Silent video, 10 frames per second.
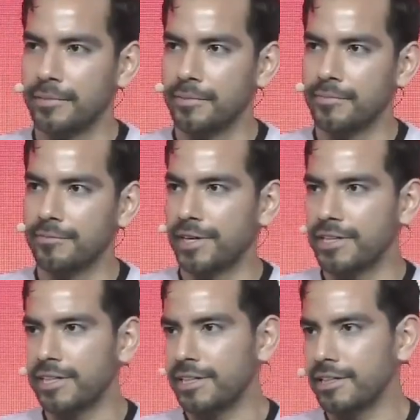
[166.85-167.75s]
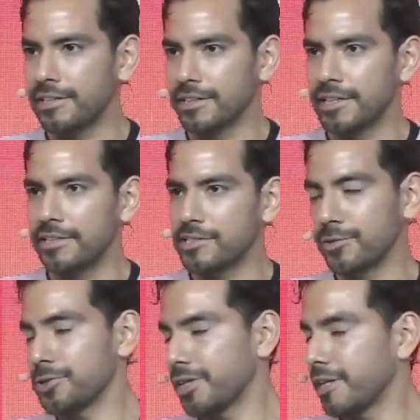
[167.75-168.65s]
finding these
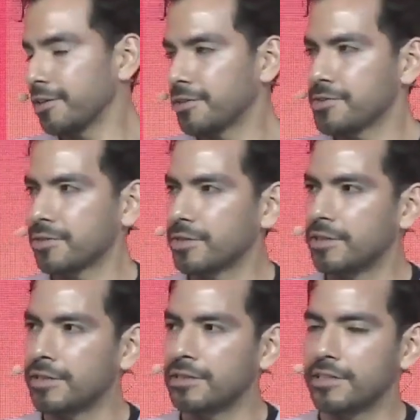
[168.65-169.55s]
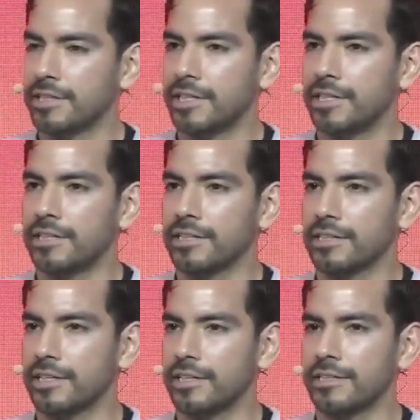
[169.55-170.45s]
culture carriers early on
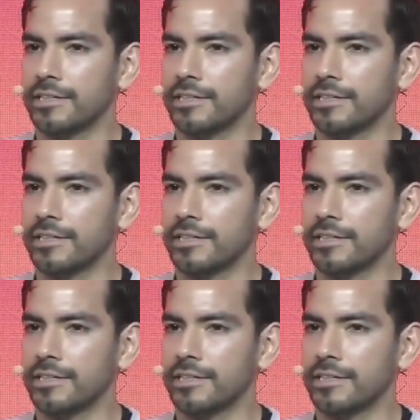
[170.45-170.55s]
that